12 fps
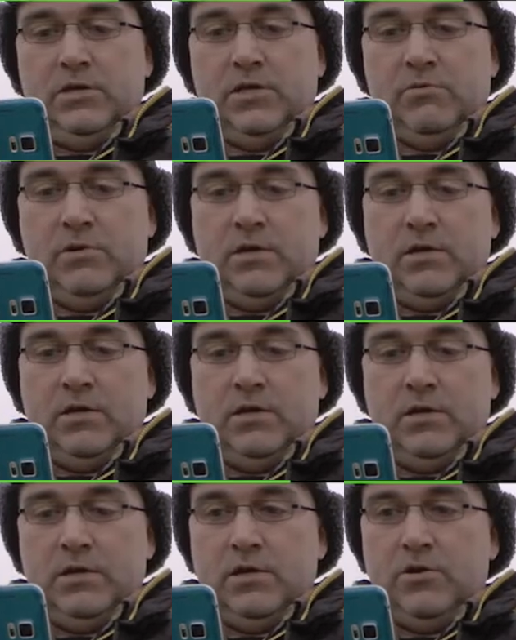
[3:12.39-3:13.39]
So there we are,
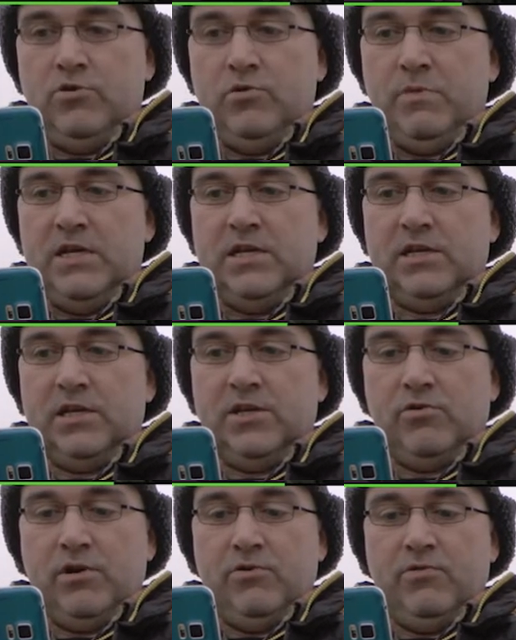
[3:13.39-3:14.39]
100 meters, that's
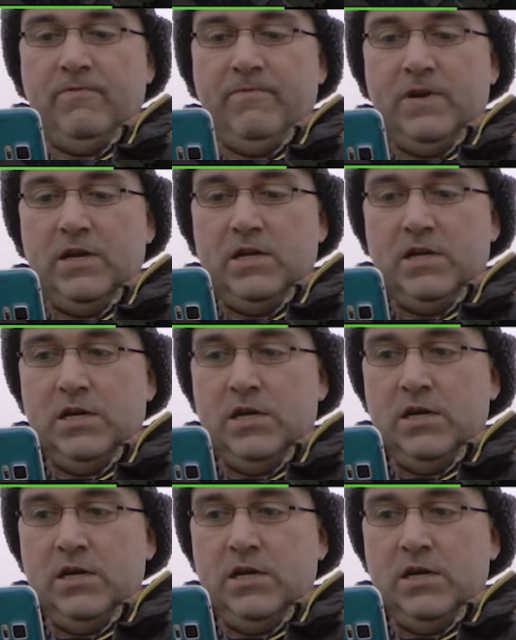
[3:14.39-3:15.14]
300 feet.